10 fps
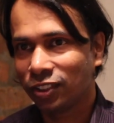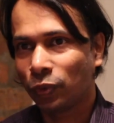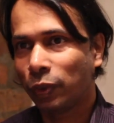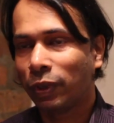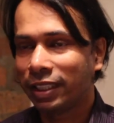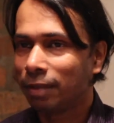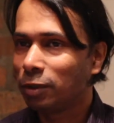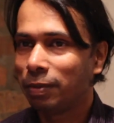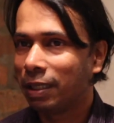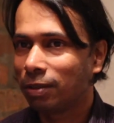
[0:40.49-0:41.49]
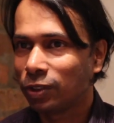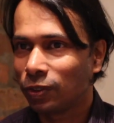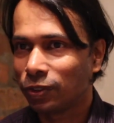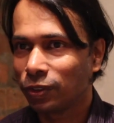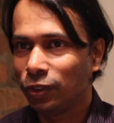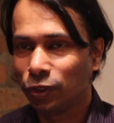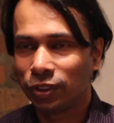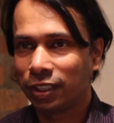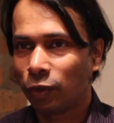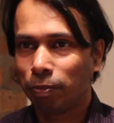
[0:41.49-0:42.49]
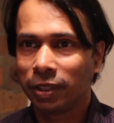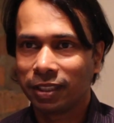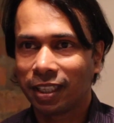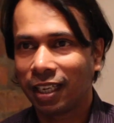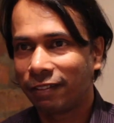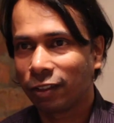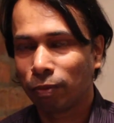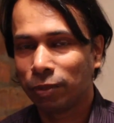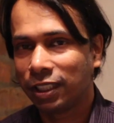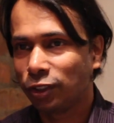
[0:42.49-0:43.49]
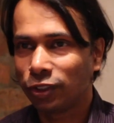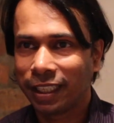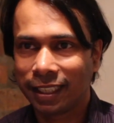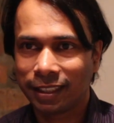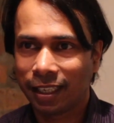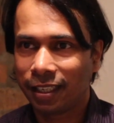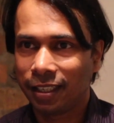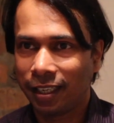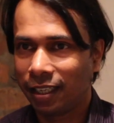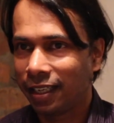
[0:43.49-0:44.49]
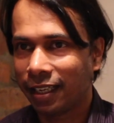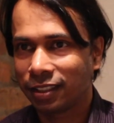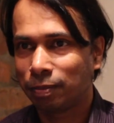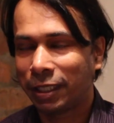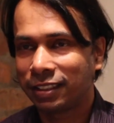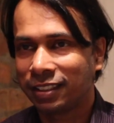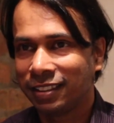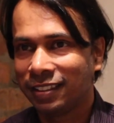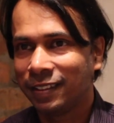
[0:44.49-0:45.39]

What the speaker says: So we want them to be able to also use the equipment, the kind of equipment that you'd get at a hackerspace.